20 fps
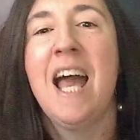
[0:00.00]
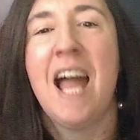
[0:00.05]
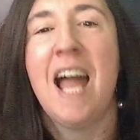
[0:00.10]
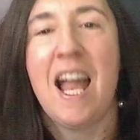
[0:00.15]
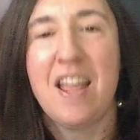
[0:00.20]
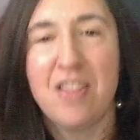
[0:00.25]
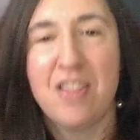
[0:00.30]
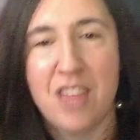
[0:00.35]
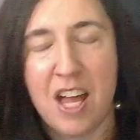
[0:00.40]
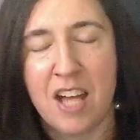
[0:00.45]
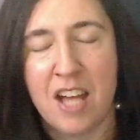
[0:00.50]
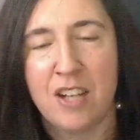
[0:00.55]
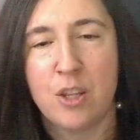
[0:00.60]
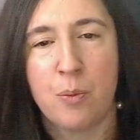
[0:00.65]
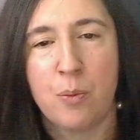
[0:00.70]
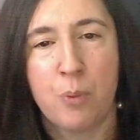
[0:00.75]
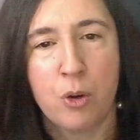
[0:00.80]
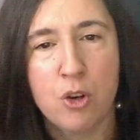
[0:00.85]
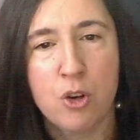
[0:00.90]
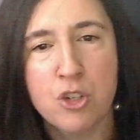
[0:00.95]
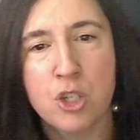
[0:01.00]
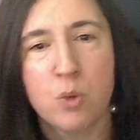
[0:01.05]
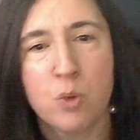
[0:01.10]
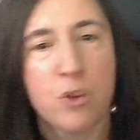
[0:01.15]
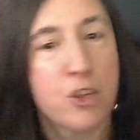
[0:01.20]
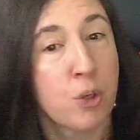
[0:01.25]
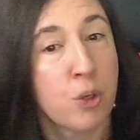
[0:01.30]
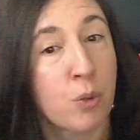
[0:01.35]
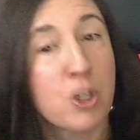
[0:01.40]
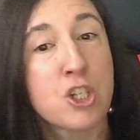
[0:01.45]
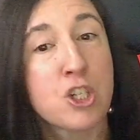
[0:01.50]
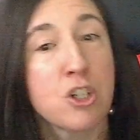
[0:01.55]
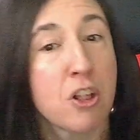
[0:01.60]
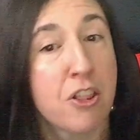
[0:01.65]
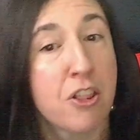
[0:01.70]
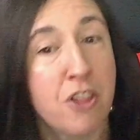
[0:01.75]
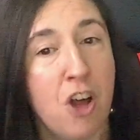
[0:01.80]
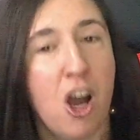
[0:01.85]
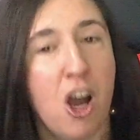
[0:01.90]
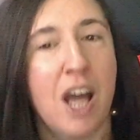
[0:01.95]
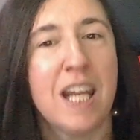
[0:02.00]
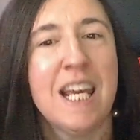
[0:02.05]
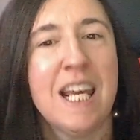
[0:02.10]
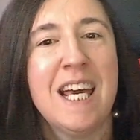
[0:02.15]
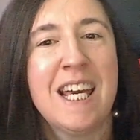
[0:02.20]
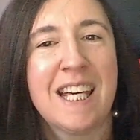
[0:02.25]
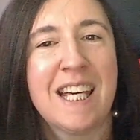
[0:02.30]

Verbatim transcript: And then the person with the original thought